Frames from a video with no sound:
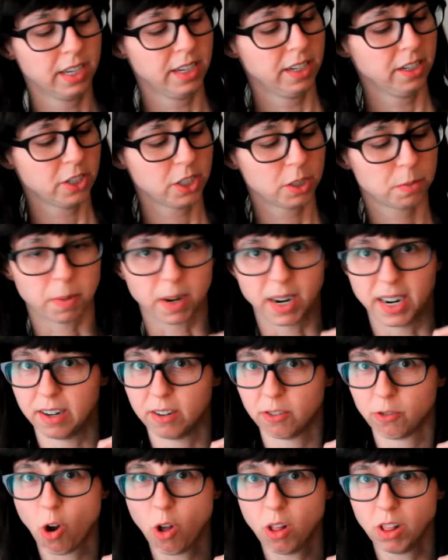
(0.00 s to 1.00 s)
just buy a
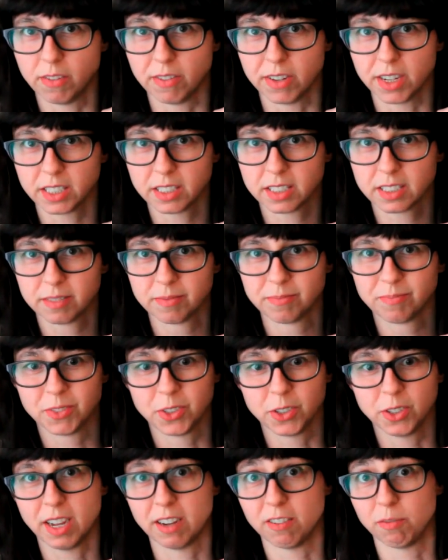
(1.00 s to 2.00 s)
roll of it.
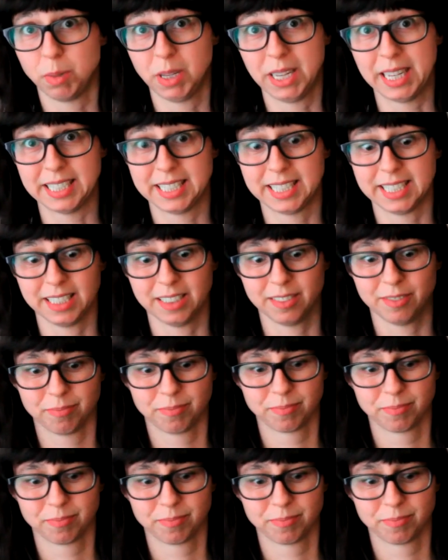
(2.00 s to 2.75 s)
You'll have plenty.